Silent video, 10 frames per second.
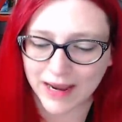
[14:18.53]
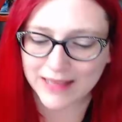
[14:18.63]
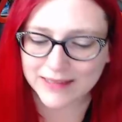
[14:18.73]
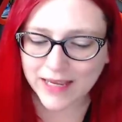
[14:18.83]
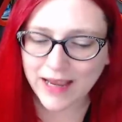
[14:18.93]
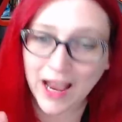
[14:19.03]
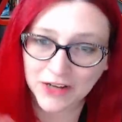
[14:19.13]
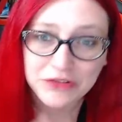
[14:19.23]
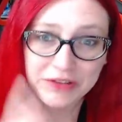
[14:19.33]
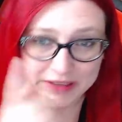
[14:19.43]
and say,
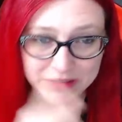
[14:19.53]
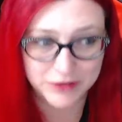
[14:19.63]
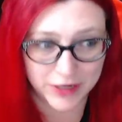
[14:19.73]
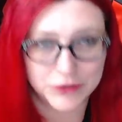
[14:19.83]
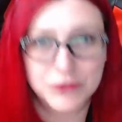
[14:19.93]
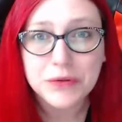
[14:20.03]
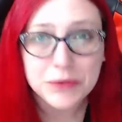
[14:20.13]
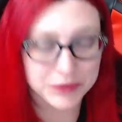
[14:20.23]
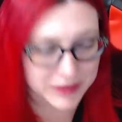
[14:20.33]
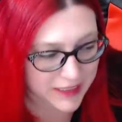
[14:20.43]
actually, this is not
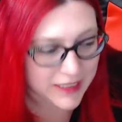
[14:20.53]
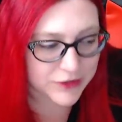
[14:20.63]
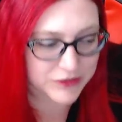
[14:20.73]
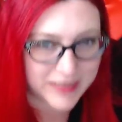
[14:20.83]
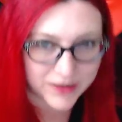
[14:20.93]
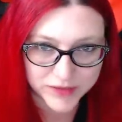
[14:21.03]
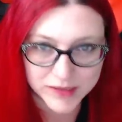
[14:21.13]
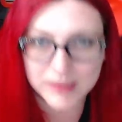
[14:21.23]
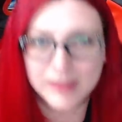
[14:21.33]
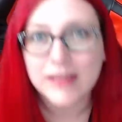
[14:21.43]
true. See, here's the
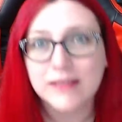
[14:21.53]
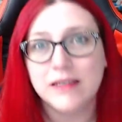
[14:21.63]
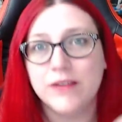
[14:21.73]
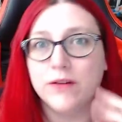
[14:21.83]
evidence against it.